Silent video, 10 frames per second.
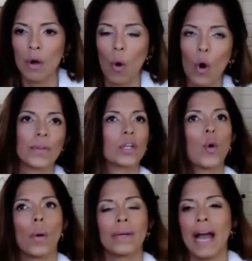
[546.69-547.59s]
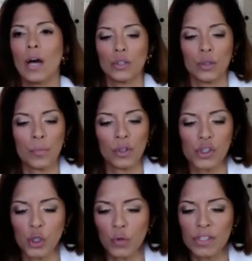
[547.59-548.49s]
Or they're quoting how their
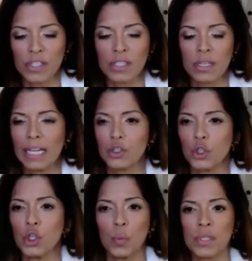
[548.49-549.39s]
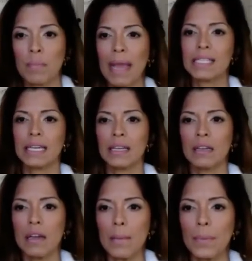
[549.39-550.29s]
service at church was amazing.
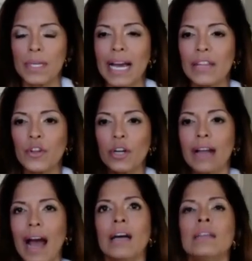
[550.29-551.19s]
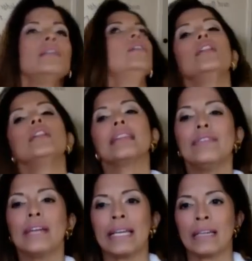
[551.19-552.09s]
But yet they're not
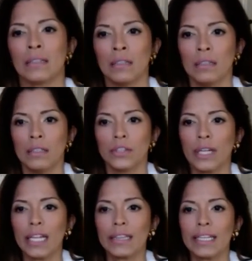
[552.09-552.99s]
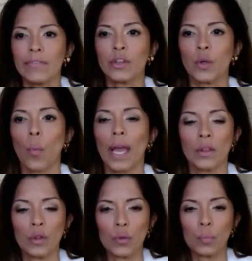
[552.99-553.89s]
living. They're not living the way
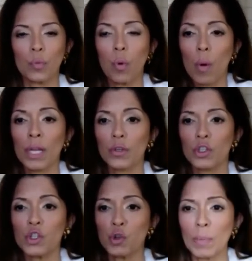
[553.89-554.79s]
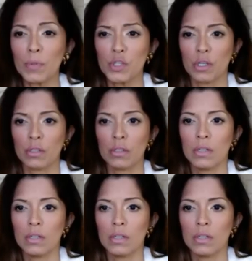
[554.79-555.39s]
they're quoting their scripture.